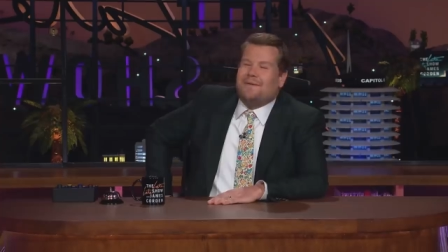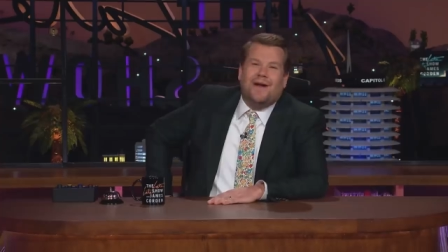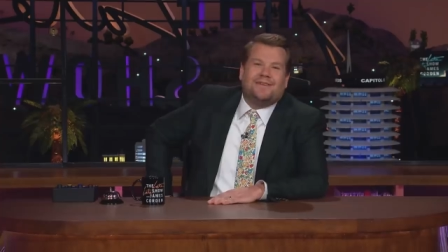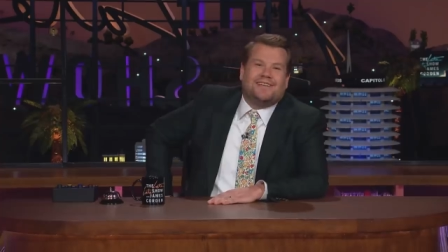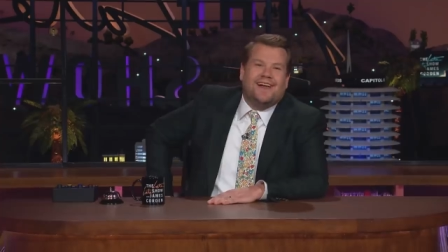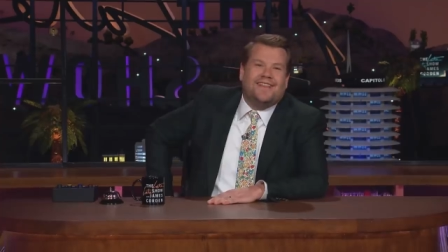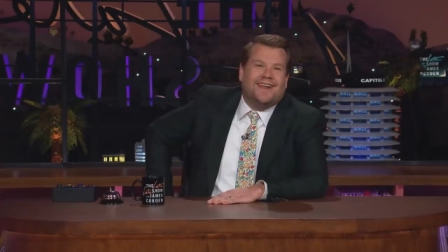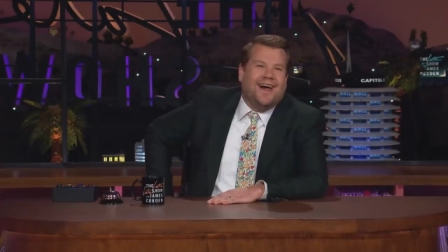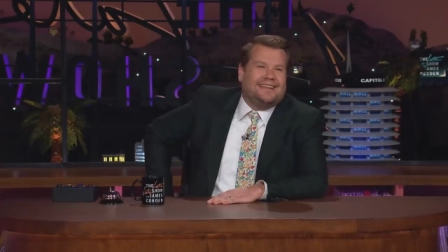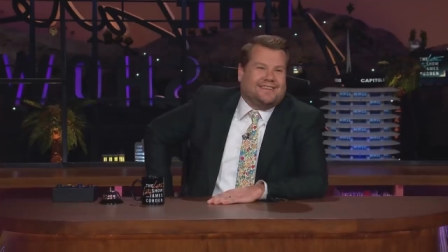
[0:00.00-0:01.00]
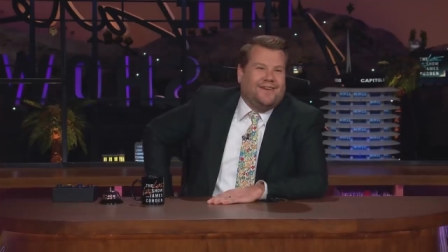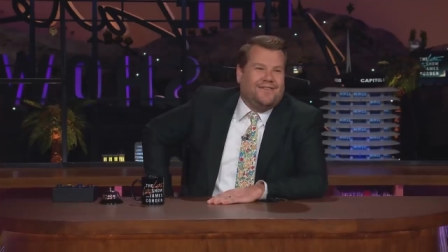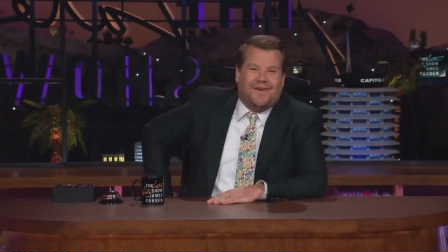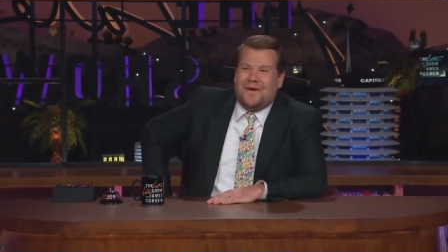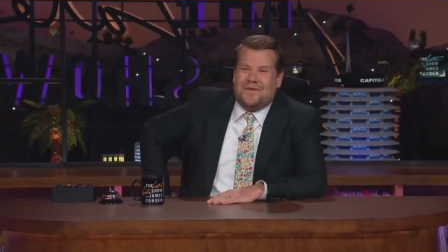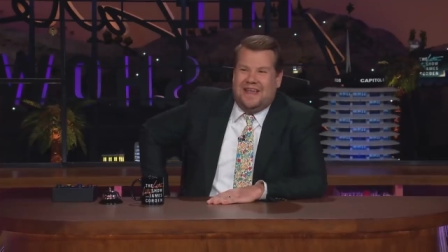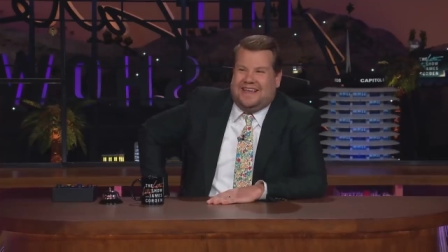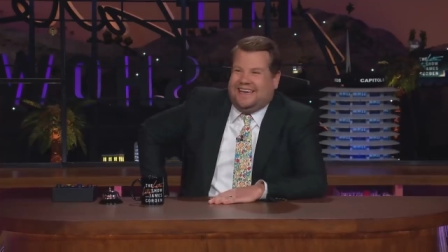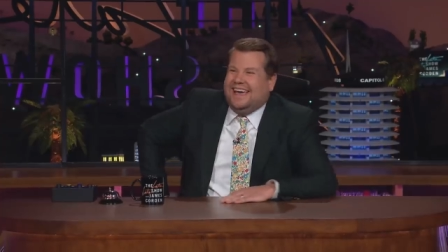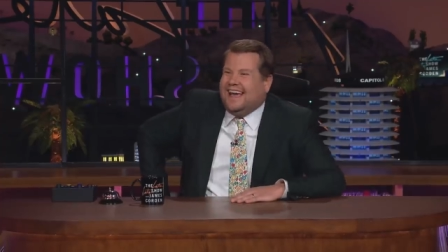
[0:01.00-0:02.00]
we won't turn the lights on for a
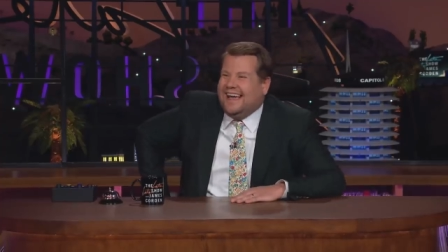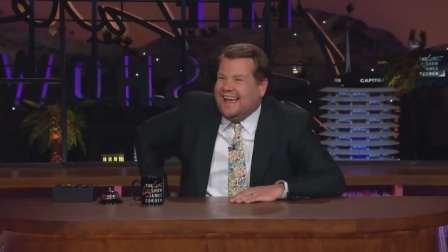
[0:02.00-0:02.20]
week.